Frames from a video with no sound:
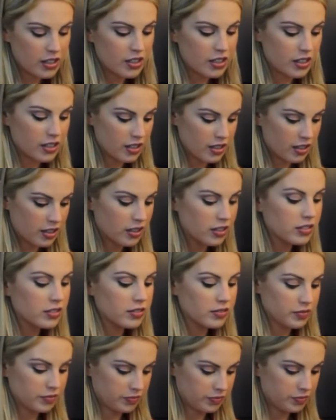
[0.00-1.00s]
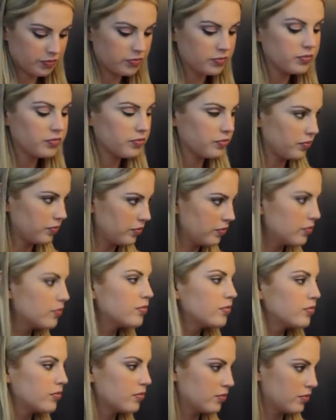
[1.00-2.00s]

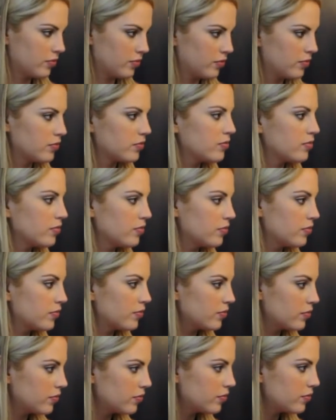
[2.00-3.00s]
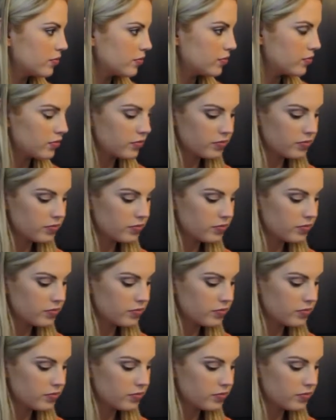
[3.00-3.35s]
(not speaking)